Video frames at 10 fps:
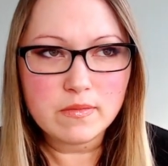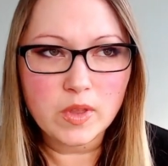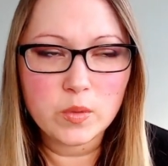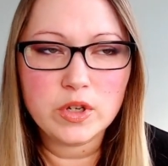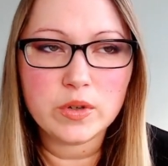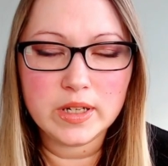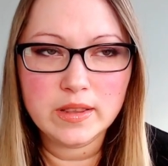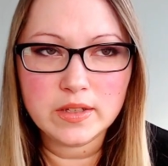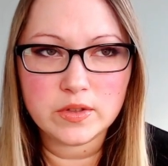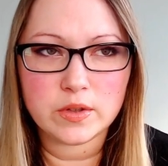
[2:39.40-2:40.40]
when you're in
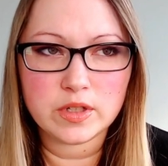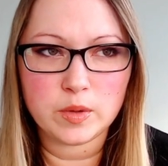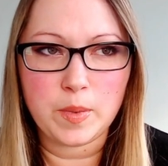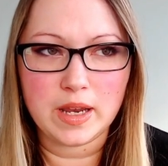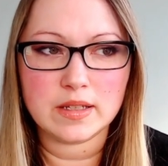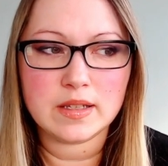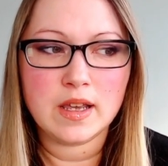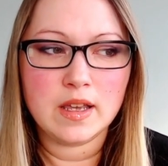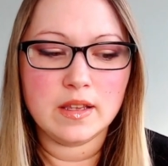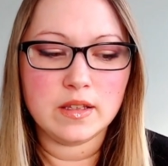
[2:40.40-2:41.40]
the search space,
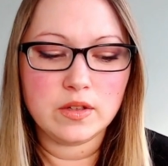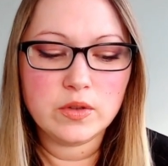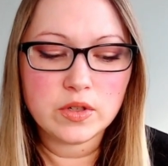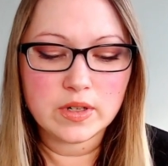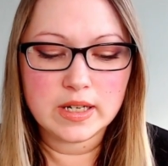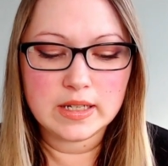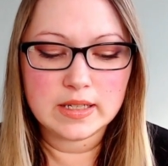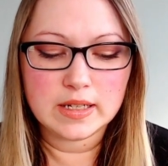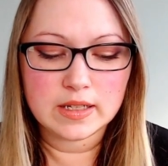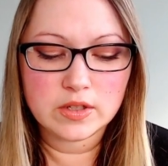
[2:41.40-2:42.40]
the user
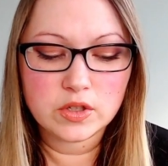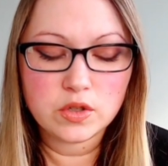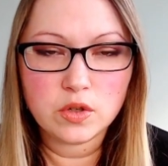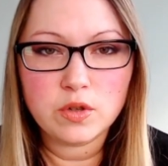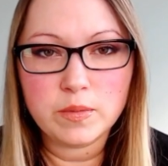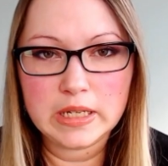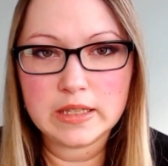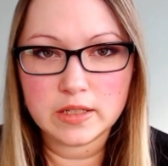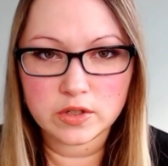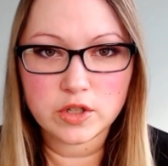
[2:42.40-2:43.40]
is assuming
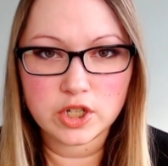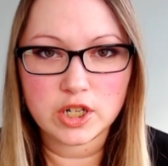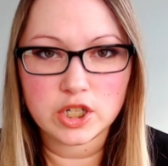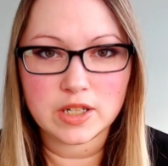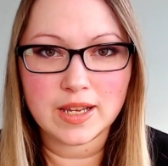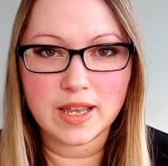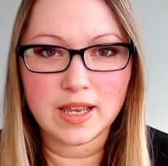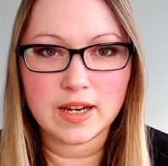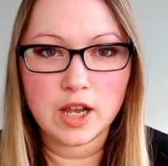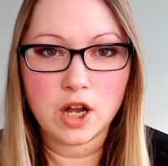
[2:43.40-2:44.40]
the search engine
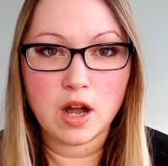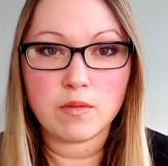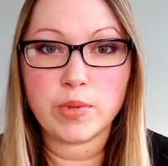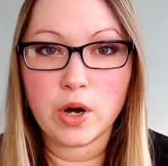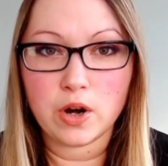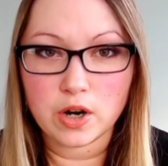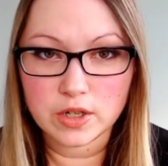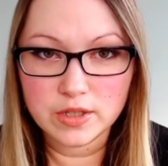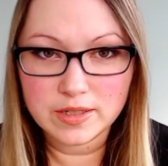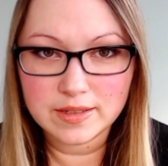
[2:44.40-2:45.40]
can
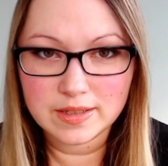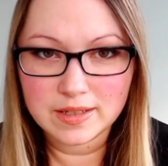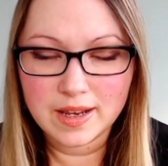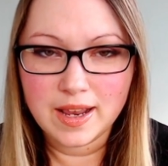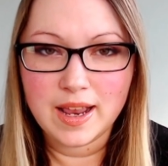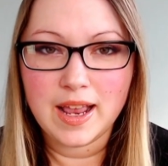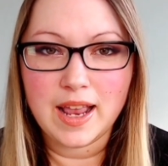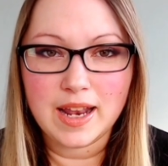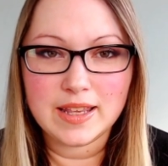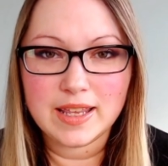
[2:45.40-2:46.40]
parse
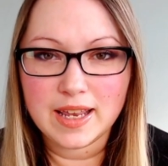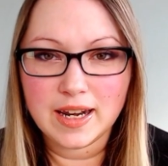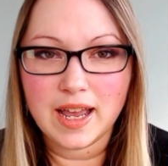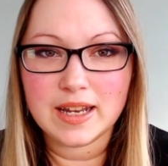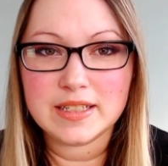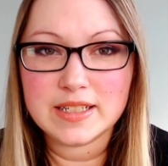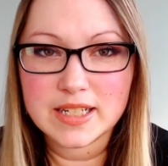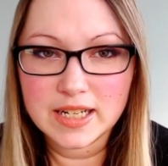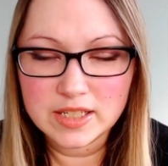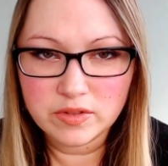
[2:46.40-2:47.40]
and then
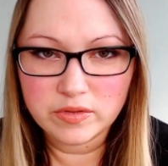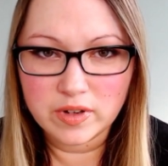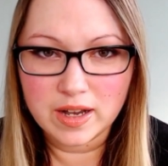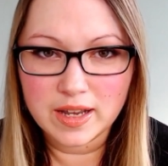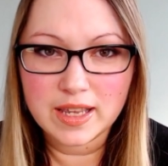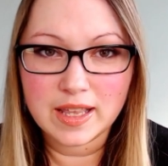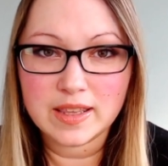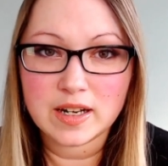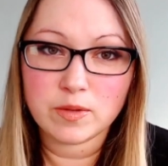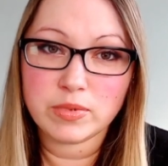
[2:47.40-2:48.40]
identify and
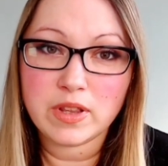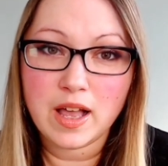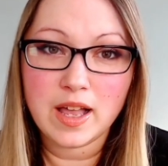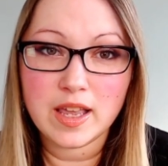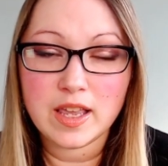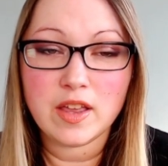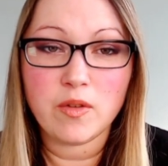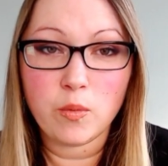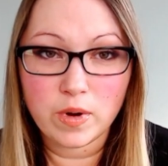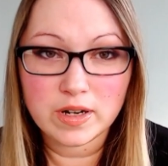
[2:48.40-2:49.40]
then apply
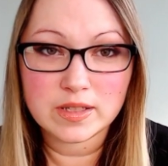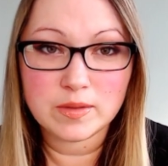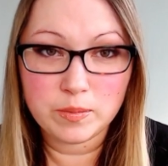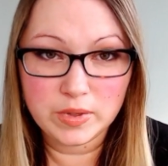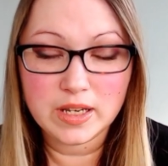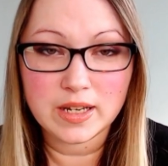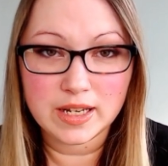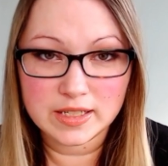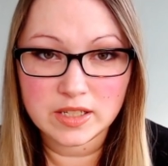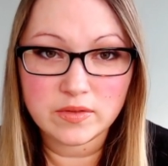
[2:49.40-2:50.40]
what is being
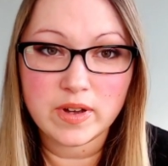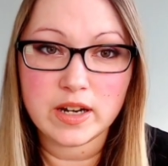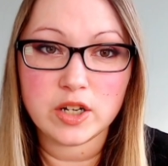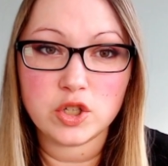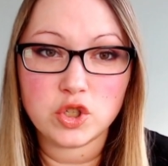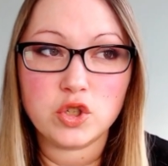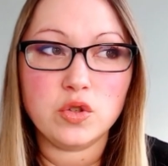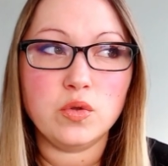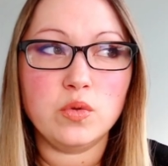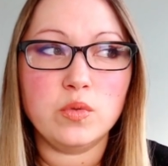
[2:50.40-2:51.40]
identified
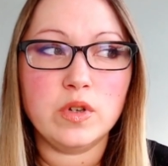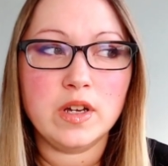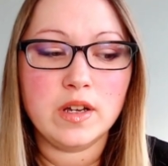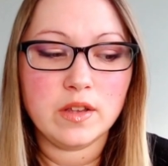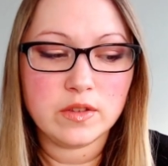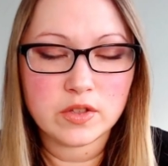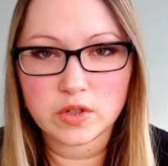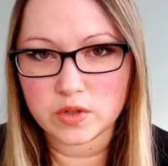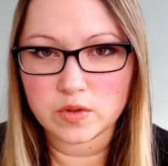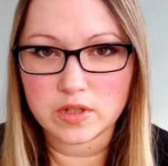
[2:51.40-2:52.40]
to the
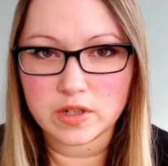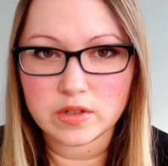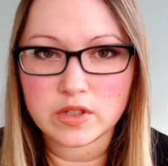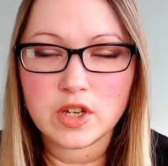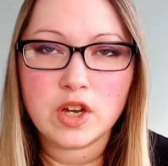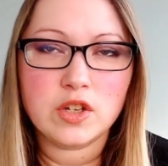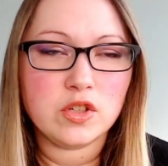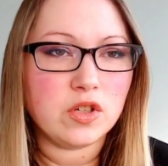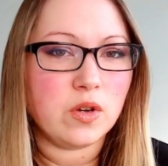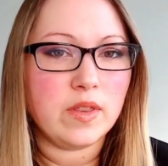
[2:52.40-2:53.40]
search results.
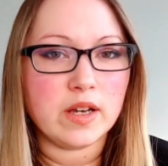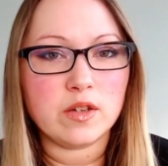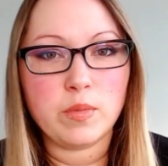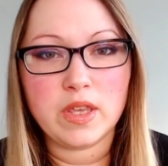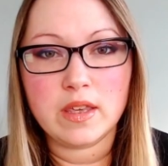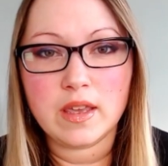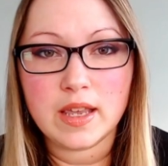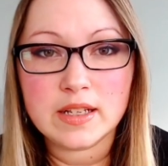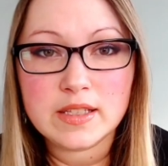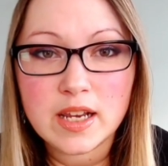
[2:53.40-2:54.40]
So that could be
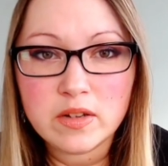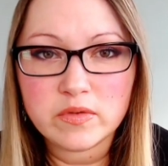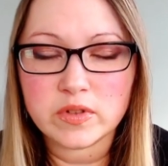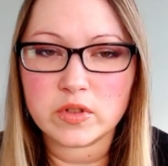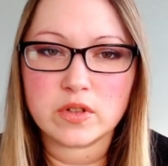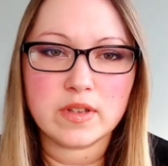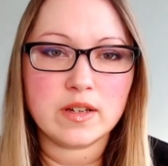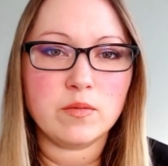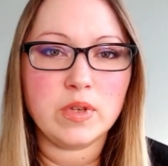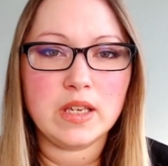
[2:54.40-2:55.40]
a date filter, that
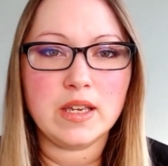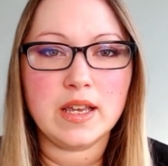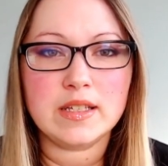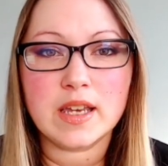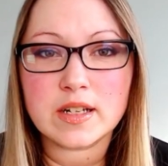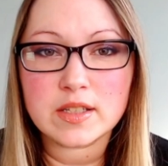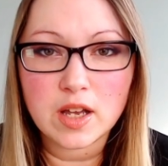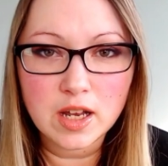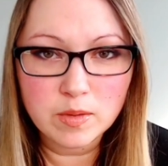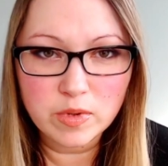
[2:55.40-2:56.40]
could be a
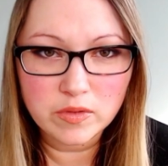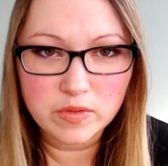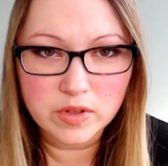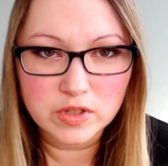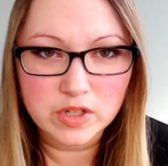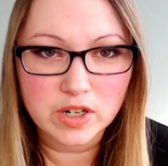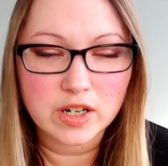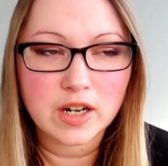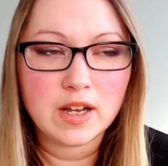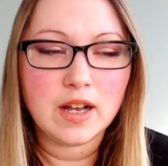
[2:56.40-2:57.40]
taxonomy
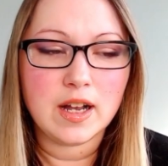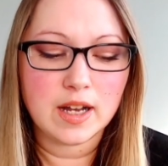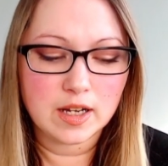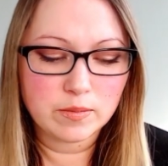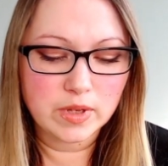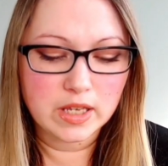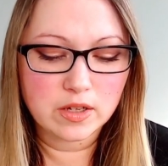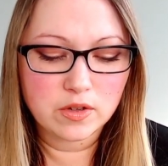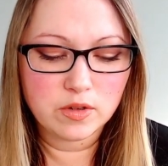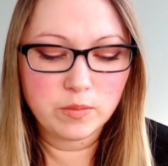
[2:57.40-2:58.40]
filter.
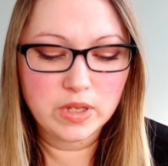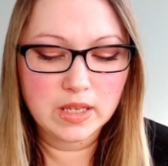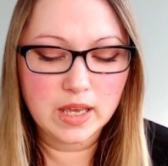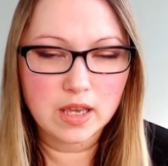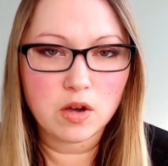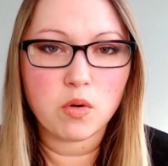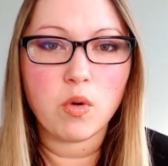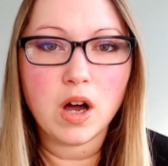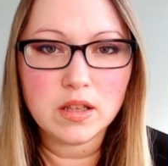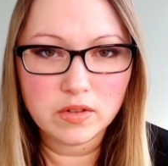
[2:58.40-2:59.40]
It could be a
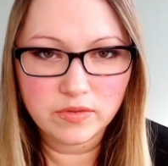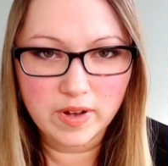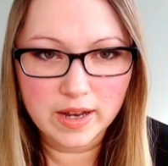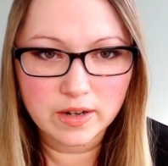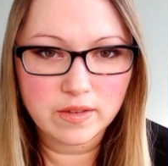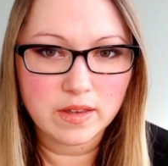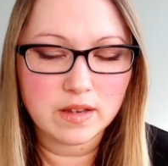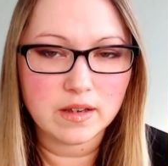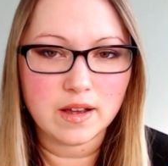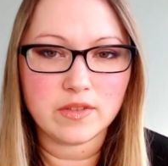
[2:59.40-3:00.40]
qualifier
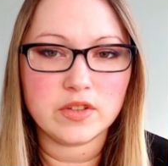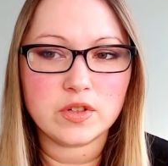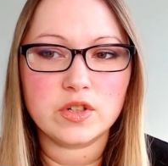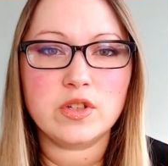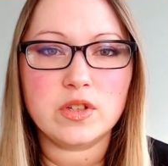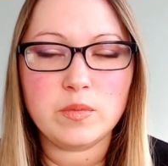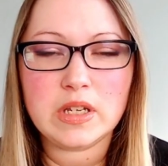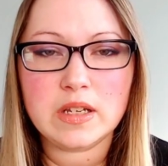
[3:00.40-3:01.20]
that the search is only being